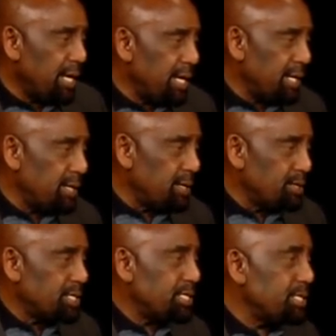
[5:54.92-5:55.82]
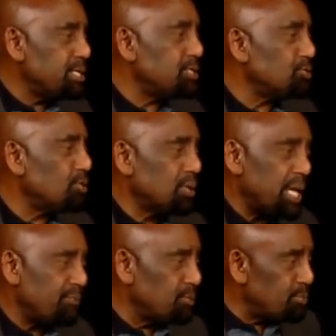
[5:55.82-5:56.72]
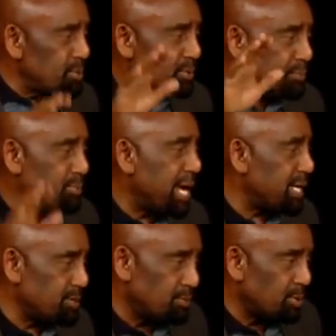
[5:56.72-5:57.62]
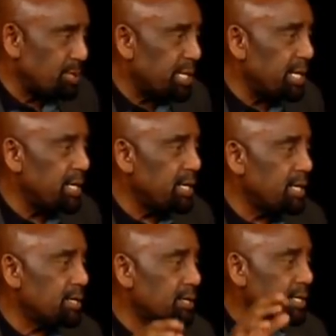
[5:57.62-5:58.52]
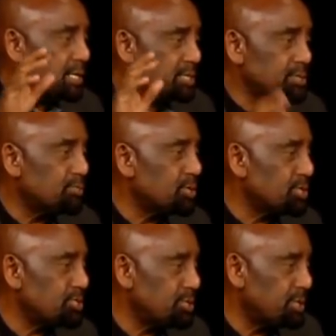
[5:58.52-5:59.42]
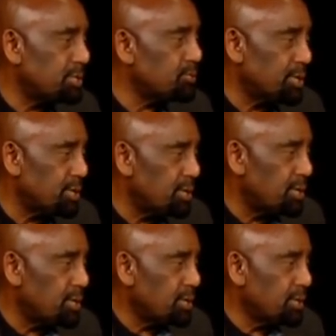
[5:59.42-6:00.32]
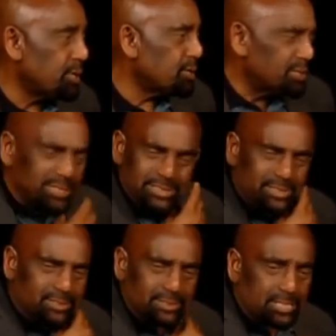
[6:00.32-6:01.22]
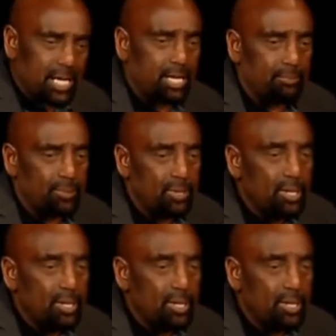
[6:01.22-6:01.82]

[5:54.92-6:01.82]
And kids don't like for people to pat them on the head or kiss them on the cheek anyway. They go, oh, stop.